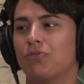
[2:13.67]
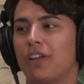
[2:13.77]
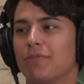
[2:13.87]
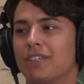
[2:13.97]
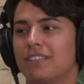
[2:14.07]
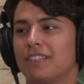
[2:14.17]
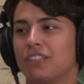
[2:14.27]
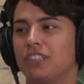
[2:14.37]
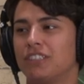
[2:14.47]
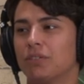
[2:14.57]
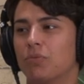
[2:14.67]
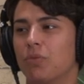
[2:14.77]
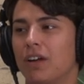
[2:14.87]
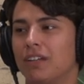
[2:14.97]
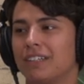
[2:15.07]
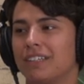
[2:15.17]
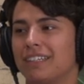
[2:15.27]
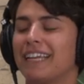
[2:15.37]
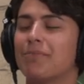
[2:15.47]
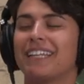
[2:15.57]
famous that that's she's Eliza one.
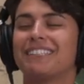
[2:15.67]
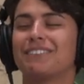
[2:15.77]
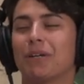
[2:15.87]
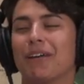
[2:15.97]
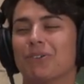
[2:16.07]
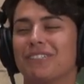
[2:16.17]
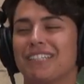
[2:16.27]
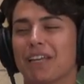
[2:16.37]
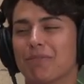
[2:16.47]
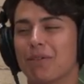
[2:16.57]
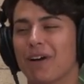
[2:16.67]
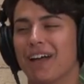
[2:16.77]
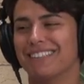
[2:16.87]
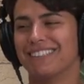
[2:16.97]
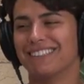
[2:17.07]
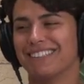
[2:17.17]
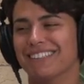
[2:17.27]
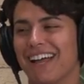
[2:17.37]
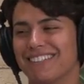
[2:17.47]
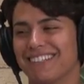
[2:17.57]
Minnelli. Yeah, but that's what I always think in my mind is it's
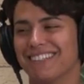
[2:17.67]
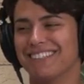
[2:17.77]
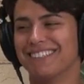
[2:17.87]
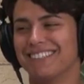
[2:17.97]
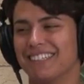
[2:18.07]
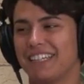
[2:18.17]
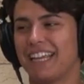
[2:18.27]
Eliza. And